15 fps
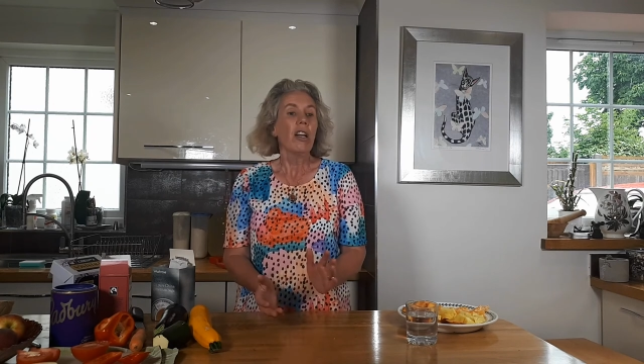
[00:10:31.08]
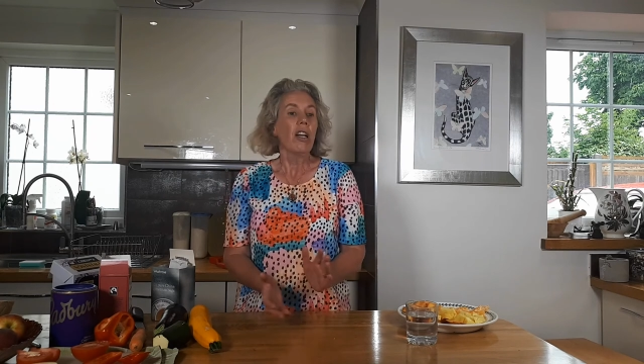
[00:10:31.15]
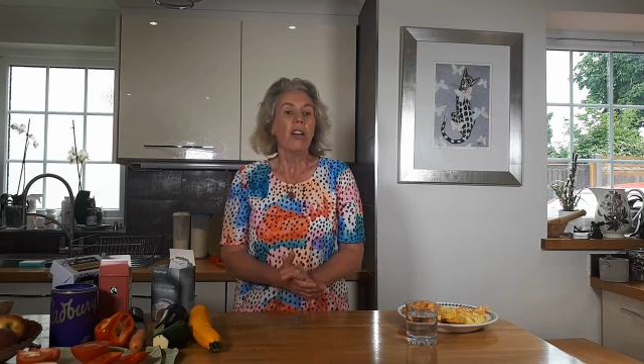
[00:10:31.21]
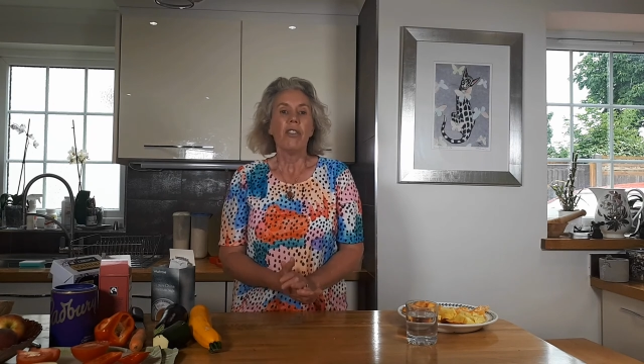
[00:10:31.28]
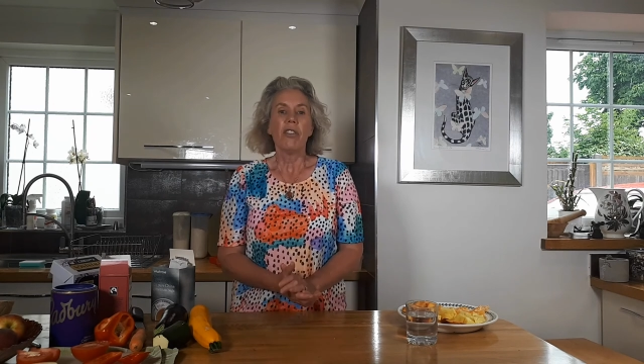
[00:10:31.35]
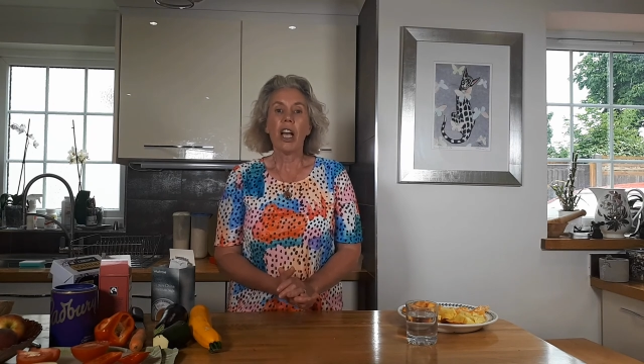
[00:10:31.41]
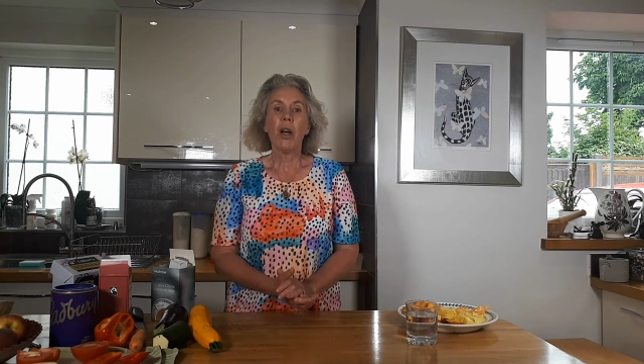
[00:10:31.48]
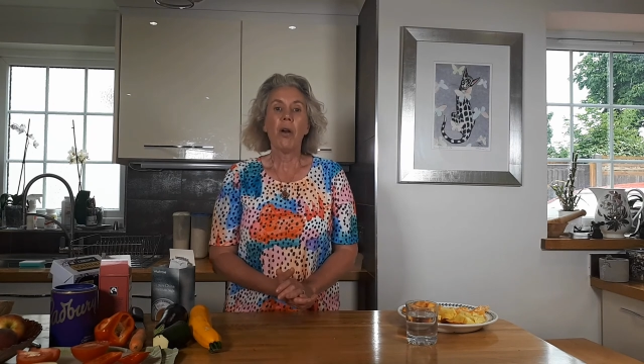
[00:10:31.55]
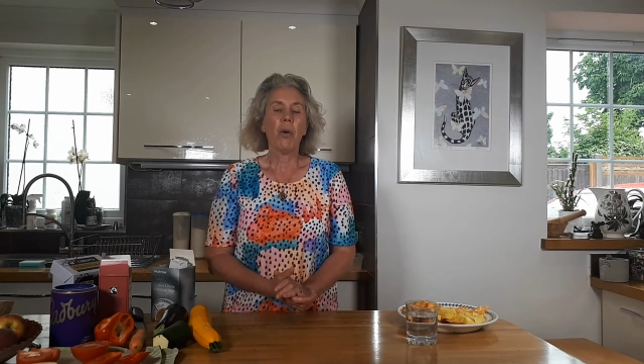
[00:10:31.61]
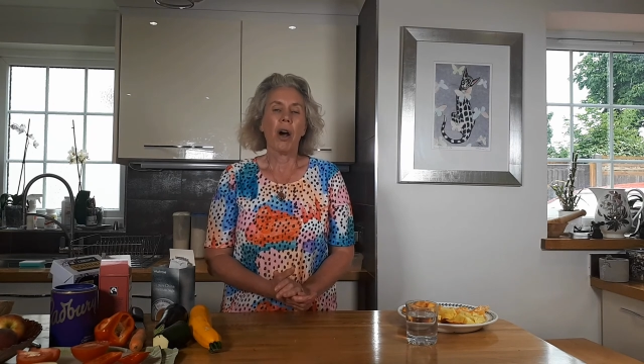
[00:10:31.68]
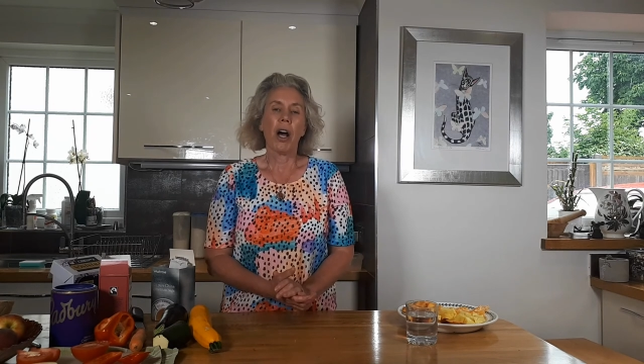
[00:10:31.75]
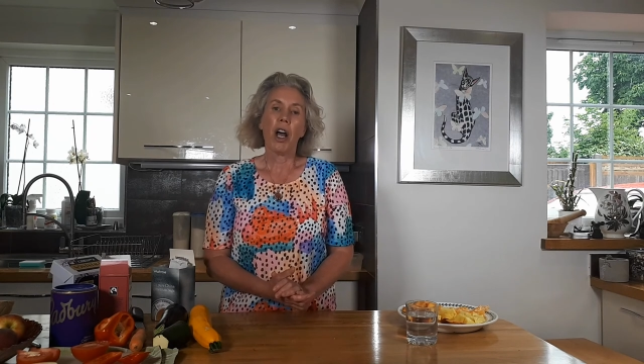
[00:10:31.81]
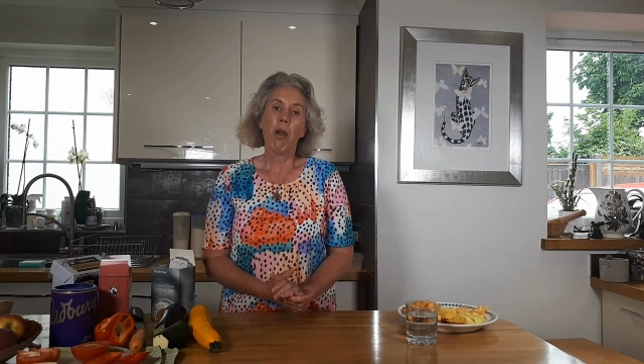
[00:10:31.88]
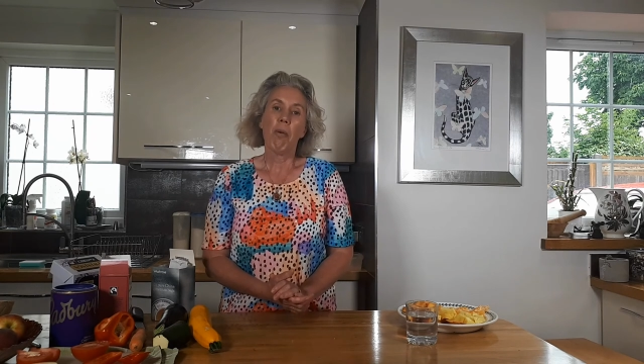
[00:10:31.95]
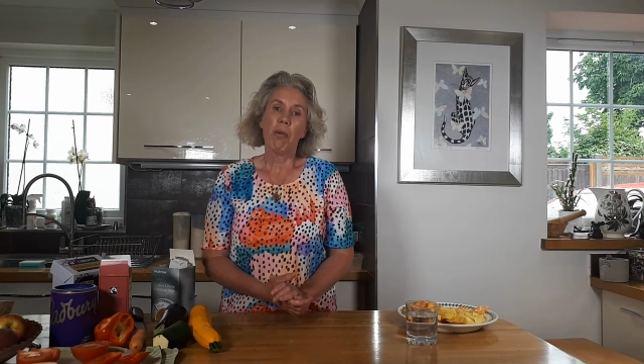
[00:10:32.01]
So I
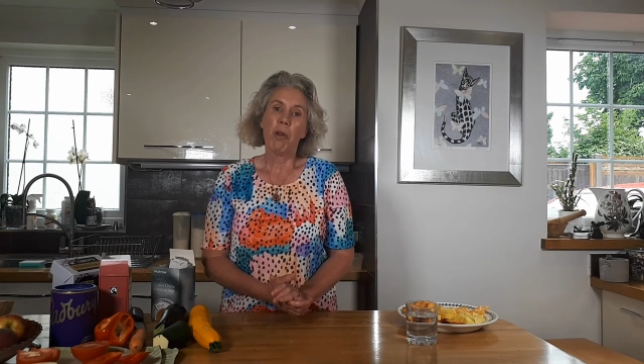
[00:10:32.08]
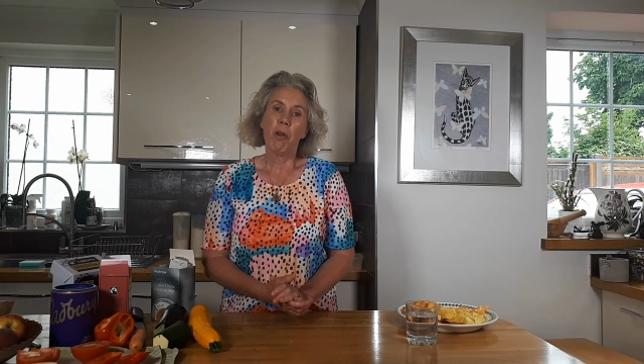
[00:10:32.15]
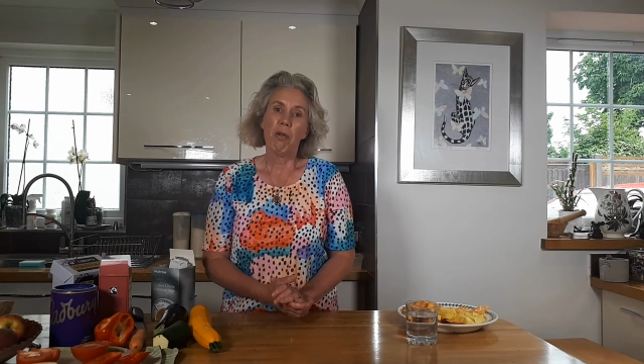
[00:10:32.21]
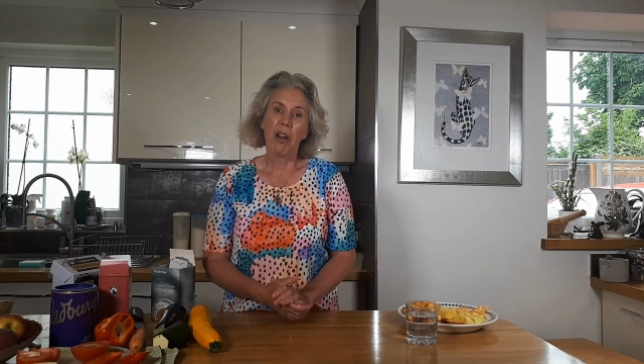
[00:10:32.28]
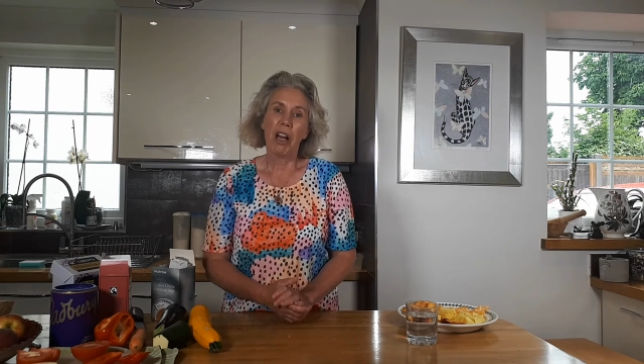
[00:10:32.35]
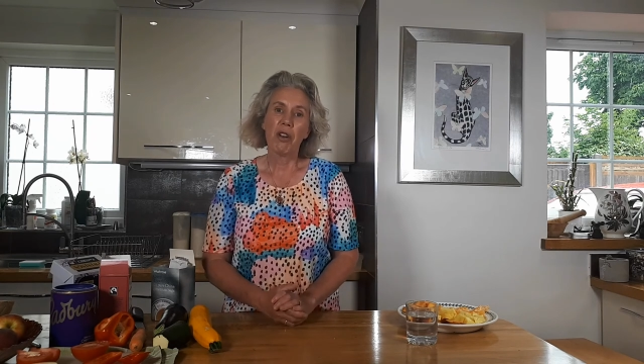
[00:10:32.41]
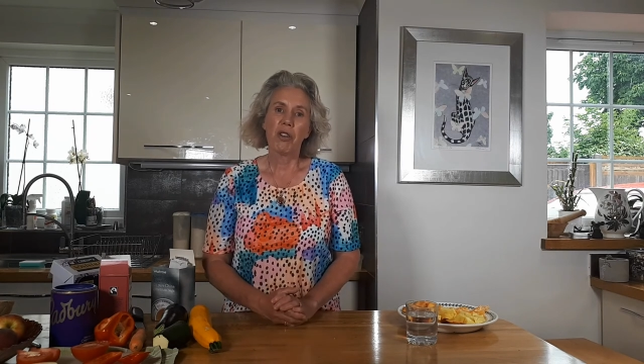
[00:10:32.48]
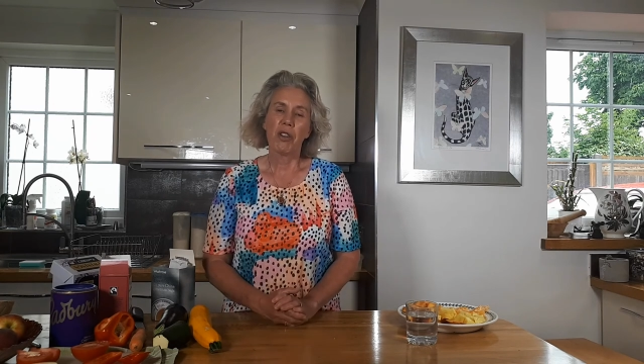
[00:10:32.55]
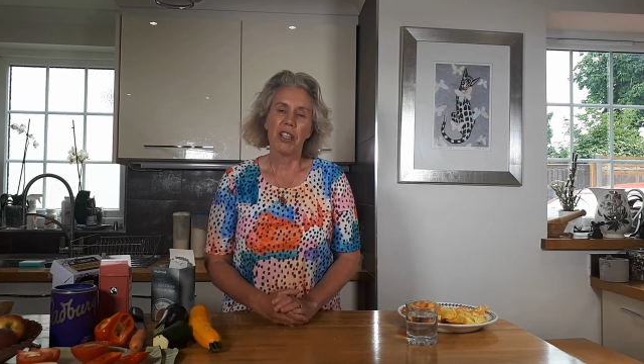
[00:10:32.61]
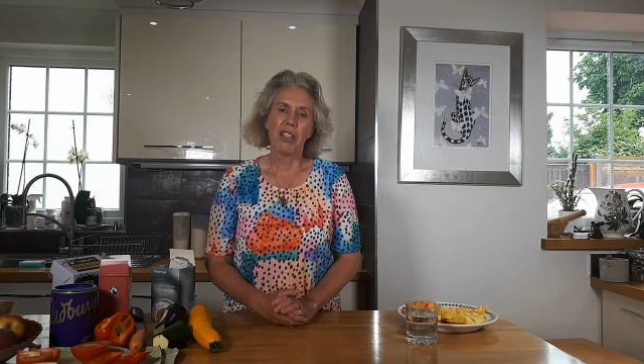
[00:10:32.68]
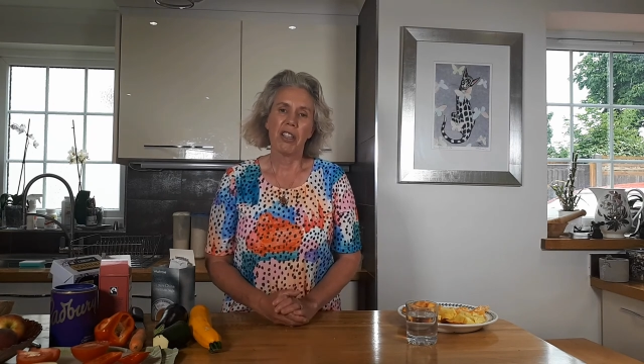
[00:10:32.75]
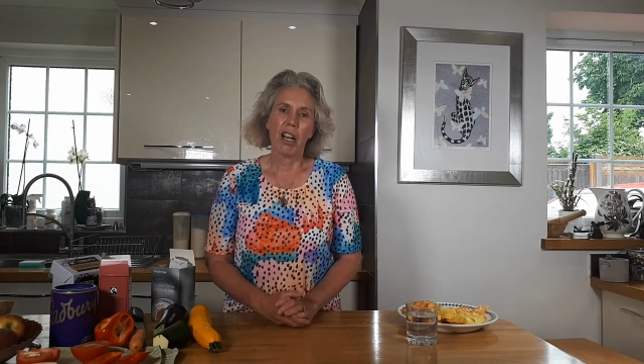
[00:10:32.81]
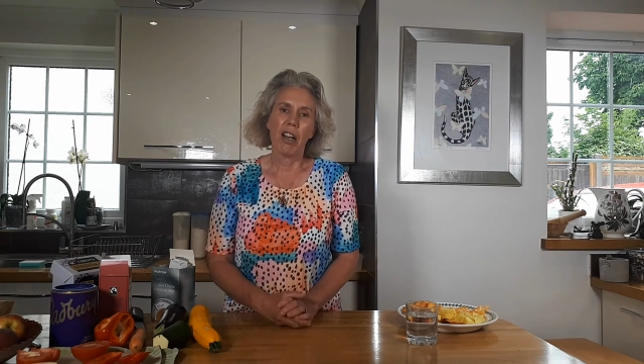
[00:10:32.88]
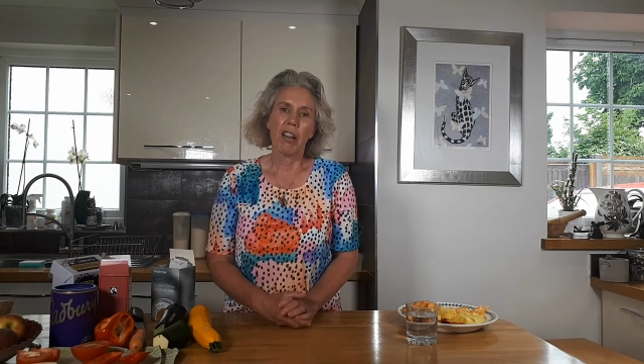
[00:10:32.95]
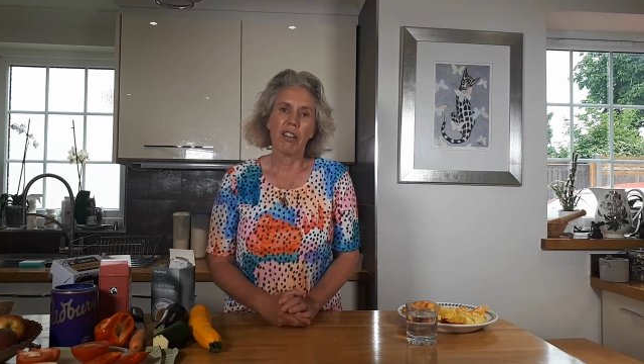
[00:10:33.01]
hope you found
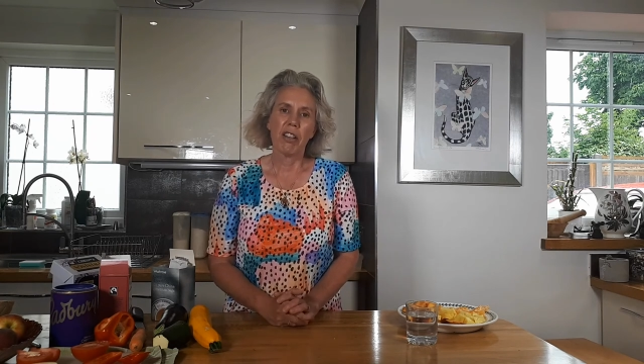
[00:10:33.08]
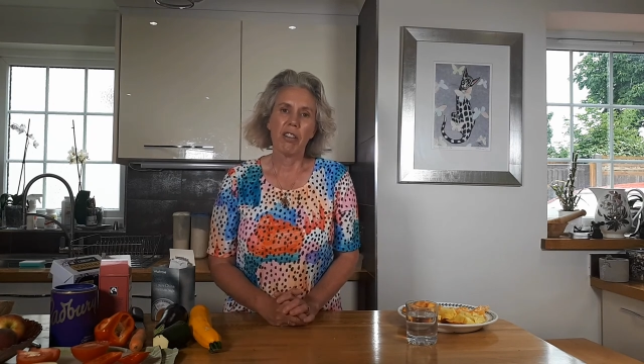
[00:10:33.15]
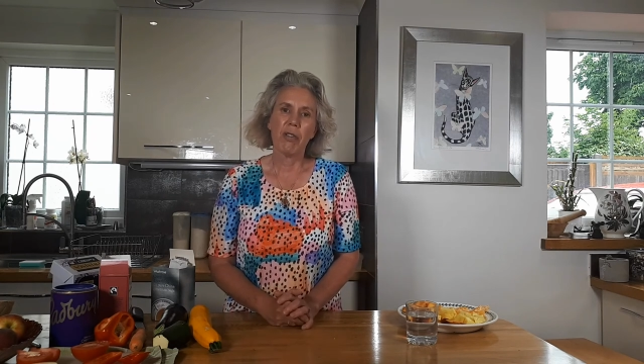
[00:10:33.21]
this